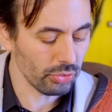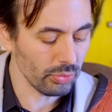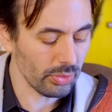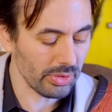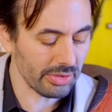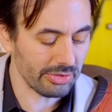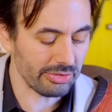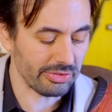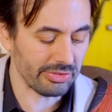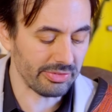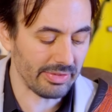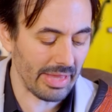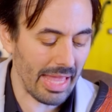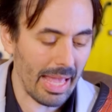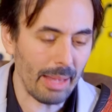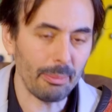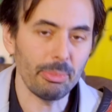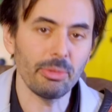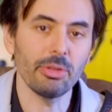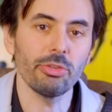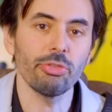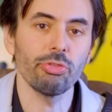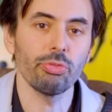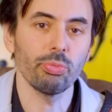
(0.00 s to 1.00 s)
to
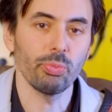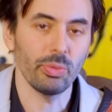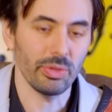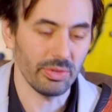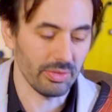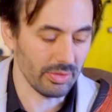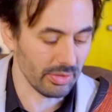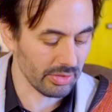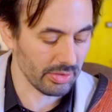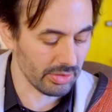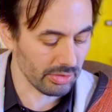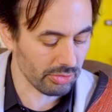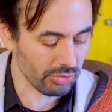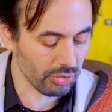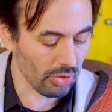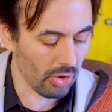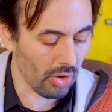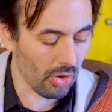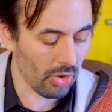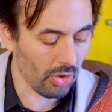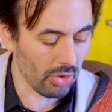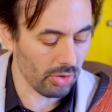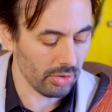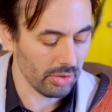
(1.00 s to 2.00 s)
establish with the
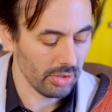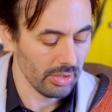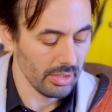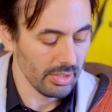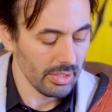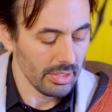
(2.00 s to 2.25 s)
guitar